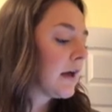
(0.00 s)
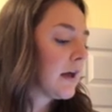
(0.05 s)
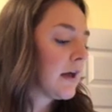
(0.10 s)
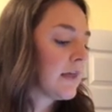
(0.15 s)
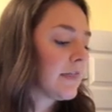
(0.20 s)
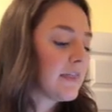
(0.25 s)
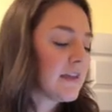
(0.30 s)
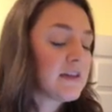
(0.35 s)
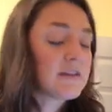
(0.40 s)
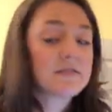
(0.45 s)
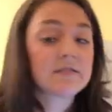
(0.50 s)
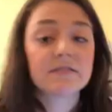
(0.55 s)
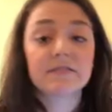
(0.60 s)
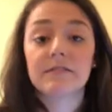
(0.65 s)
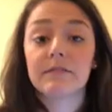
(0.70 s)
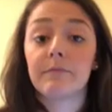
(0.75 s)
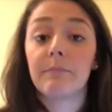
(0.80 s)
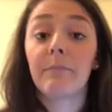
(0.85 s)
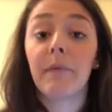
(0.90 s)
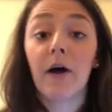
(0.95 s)
and these
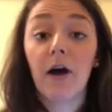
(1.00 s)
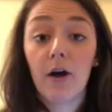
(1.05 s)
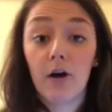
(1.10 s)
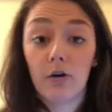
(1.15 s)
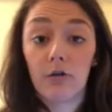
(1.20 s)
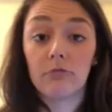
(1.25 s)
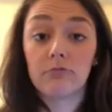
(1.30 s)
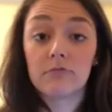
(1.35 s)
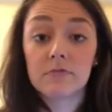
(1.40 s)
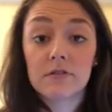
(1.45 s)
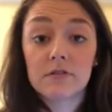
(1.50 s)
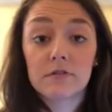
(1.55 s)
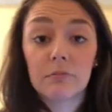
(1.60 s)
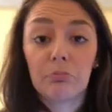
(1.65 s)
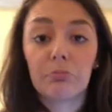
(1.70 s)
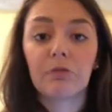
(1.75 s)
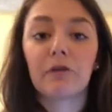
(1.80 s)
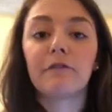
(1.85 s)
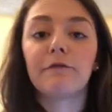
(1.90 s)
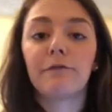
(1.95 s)
bones
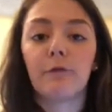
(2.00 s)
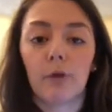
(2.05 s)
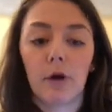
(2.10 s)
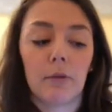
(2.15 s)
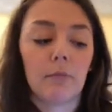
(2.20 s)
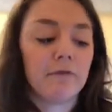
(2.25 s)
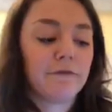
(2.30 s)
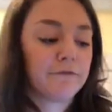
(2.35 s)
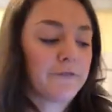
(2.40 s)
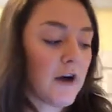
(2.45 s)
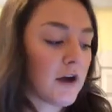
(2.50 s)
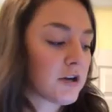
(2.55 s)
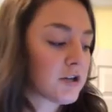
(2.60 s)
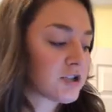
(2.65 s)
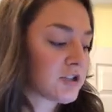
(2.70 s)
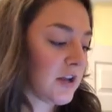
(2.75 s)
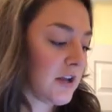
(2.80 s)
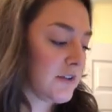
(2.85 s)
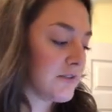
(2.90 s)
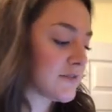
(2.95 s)
perform
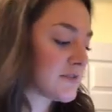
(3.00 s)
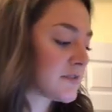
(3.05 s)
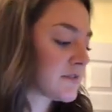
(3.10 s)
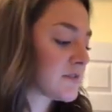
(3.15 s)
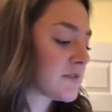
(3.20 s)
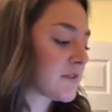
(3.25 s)
functions.